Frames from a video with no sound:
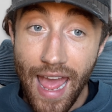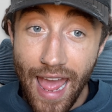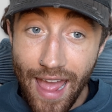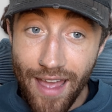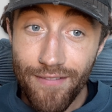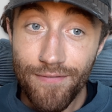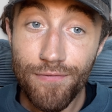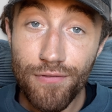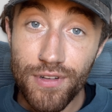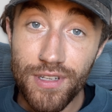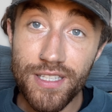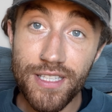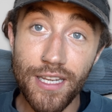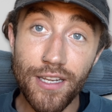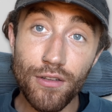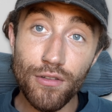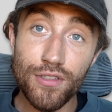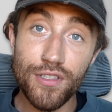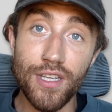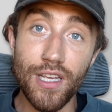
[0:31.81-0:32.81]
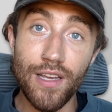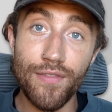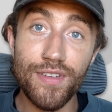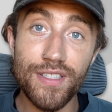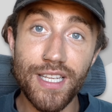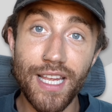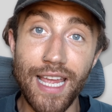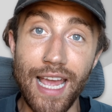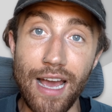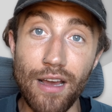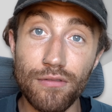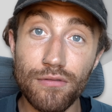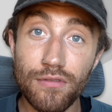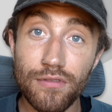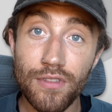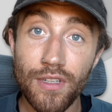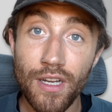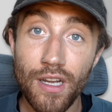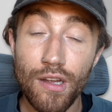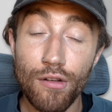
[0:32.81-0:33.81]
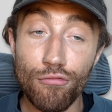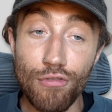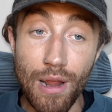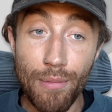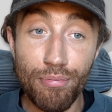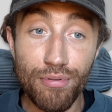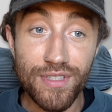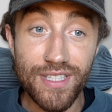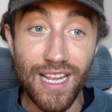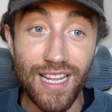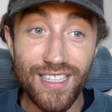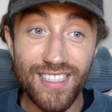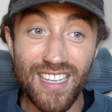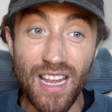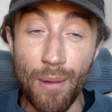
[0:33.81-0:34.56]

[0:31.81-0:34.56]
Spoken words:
Every single service account represents